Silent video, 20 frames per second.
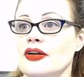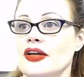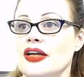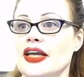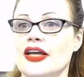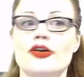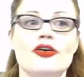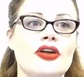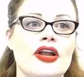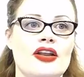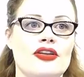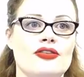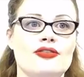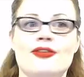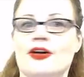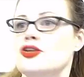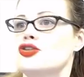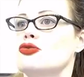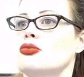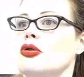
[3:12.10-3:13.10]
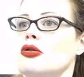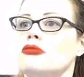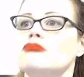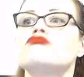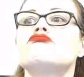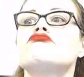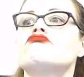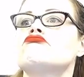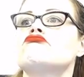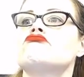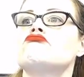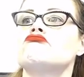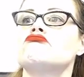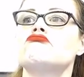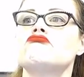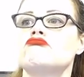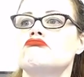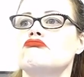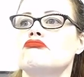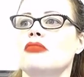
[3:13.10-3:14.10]
Internet is fungible.
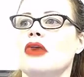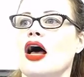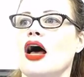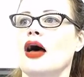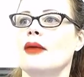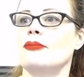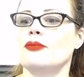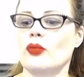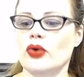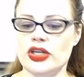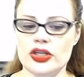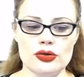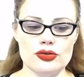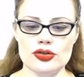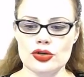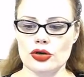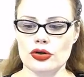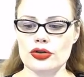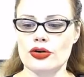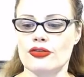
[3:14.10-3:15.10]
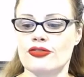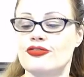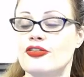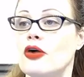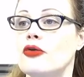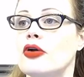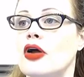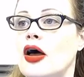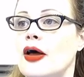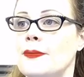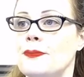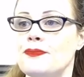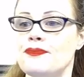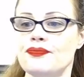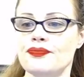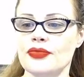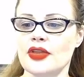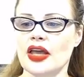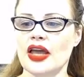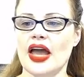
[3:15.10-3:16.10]
Um, when you turn your phone on
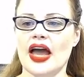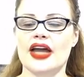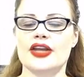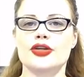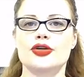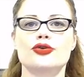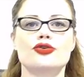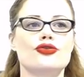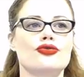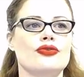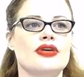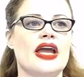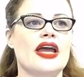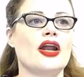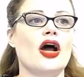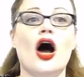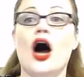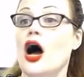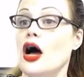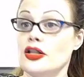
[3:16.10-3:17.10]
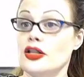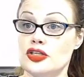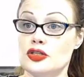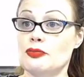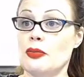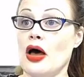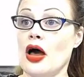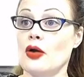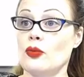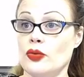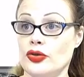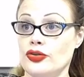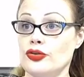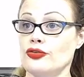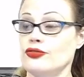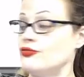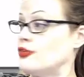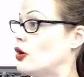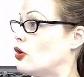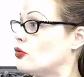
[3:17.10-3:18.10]
and you create a hotspot with your
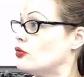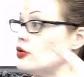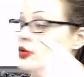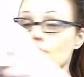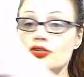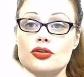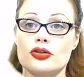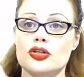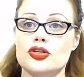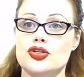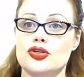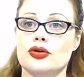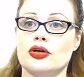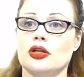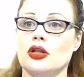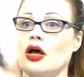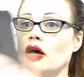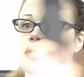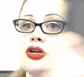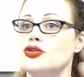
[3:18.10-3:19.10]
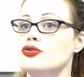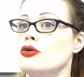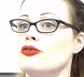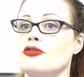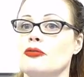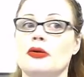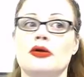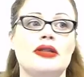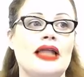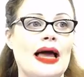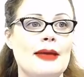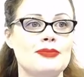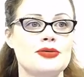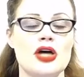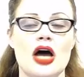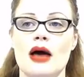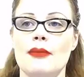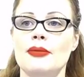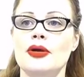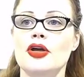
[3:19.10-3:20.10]
phone so that you can log into it from your
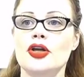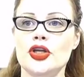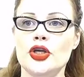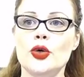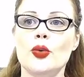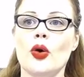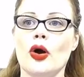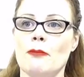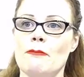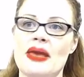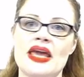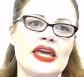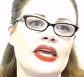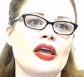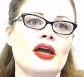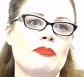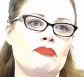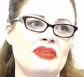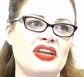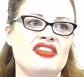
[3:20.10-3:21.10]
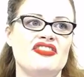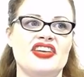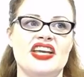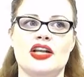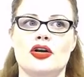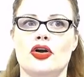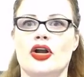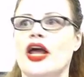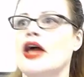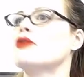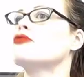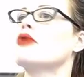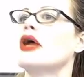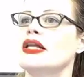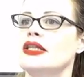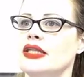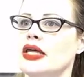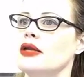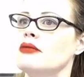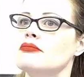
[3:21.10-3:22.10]
laptop, you are making a bit of internet right
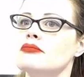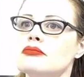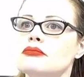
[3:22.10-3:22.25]
then.